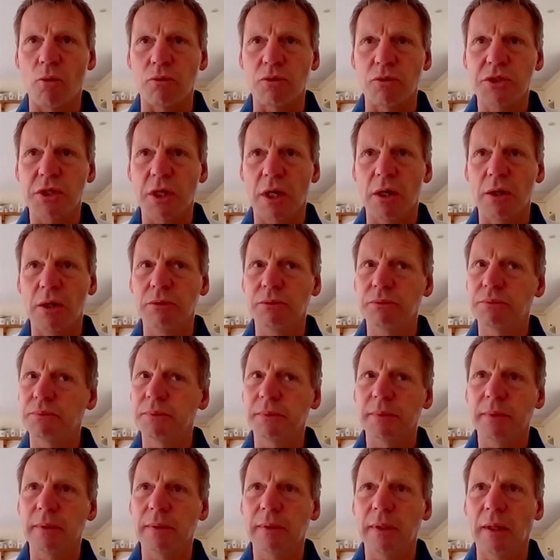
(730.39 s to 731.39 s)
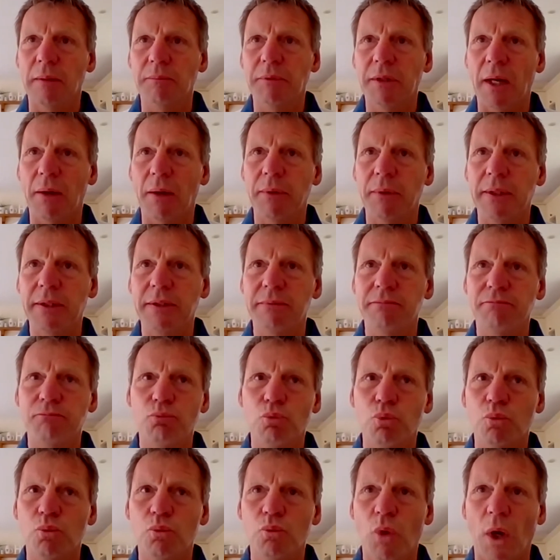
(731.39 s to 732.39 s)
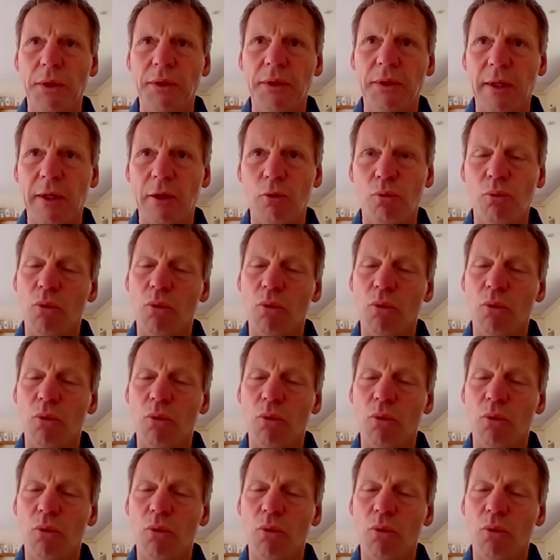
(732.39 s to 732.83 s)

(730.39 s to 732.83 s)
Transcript: So I'm going 1-0,